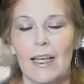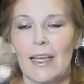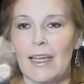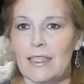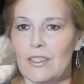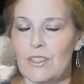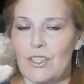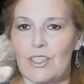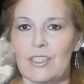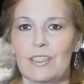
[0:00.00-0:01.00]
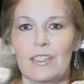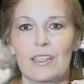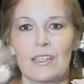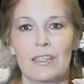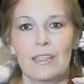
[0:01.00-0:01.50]
It's just
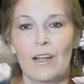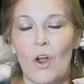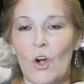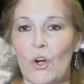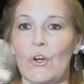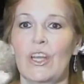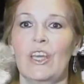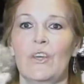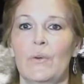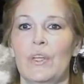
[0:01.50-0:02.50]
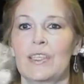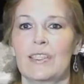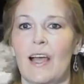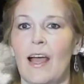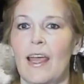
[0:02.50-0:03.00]
hurting you
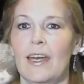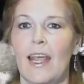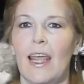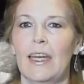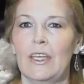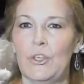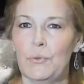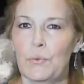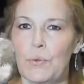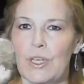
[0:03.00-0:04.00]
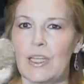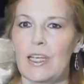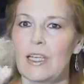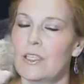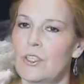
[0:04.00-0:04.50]
inside, and you
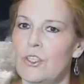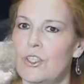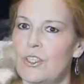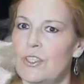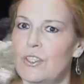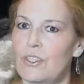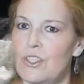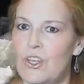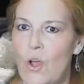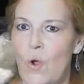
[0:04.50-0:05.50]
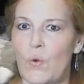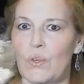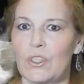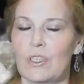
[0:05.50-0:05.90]
really don't